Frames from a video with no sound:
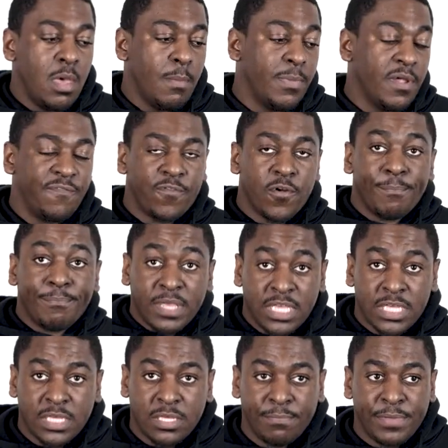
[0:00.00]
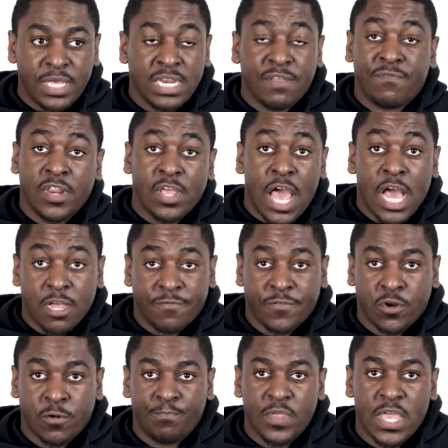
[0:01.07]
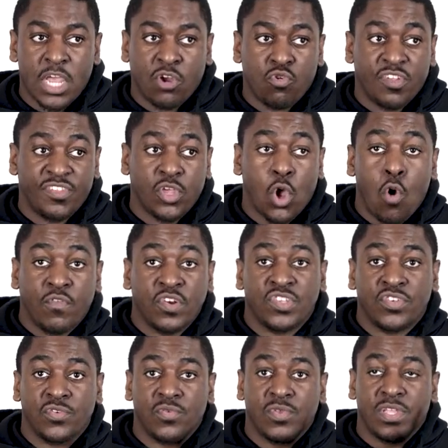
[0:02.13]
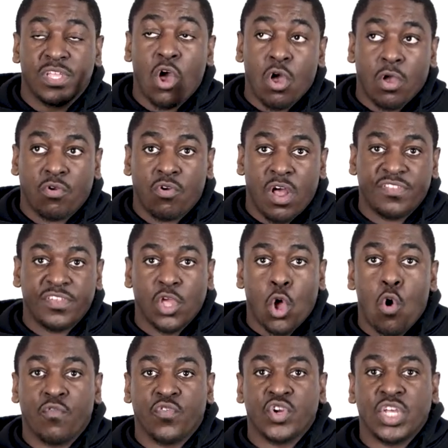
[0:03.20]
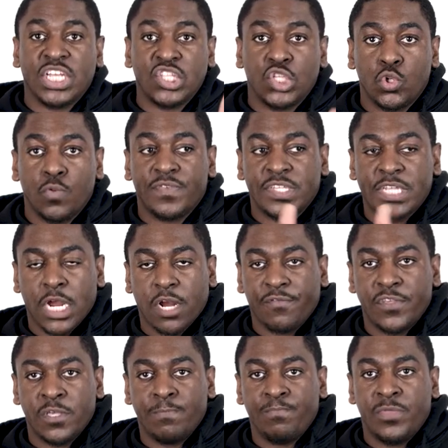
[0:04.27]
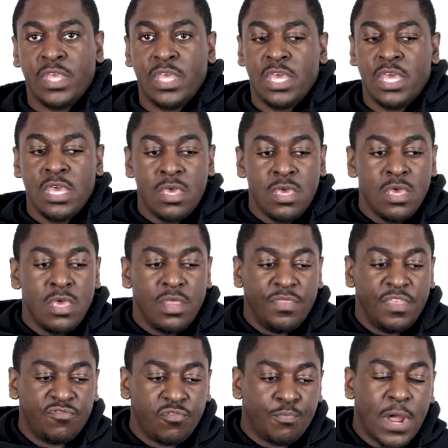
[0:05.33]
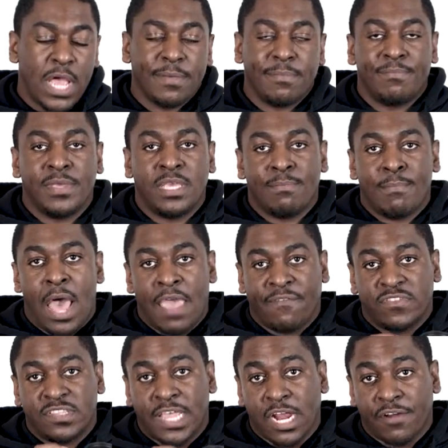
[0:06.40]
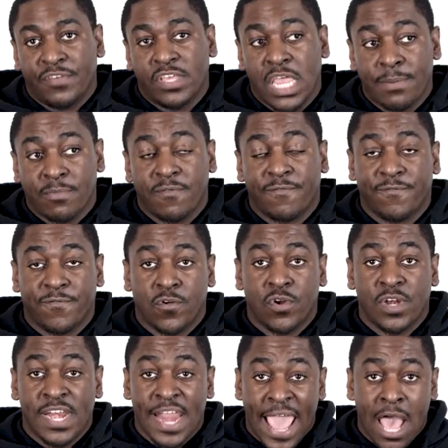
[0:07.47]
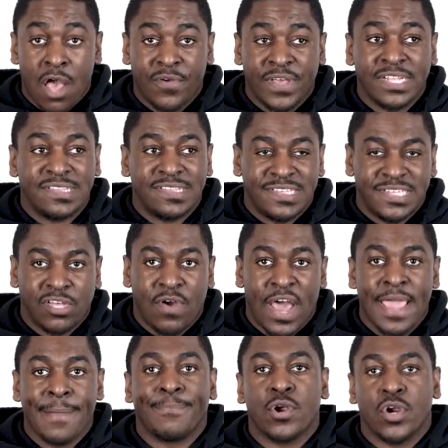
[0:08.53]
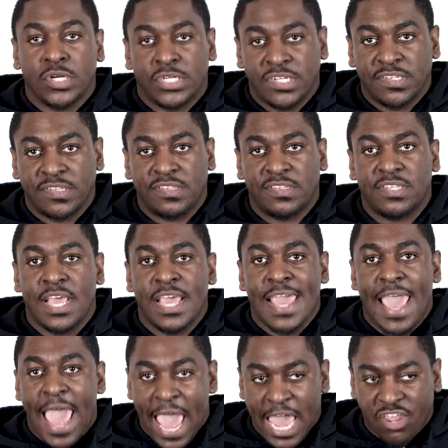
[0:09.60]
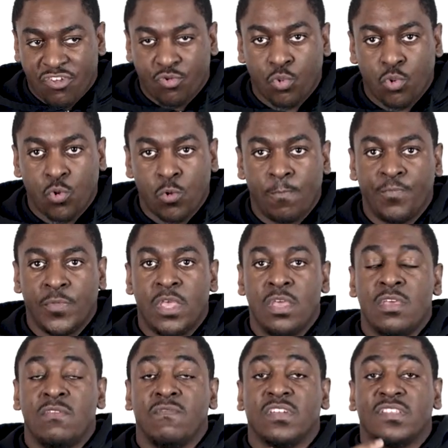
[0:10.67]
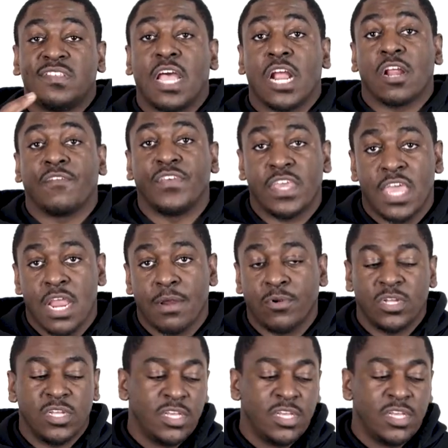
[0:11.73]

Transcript: But for me, being a videographer and crossing over to crossing over into photography, this will probably be my photography camera for now until I purchase an actual photography camera.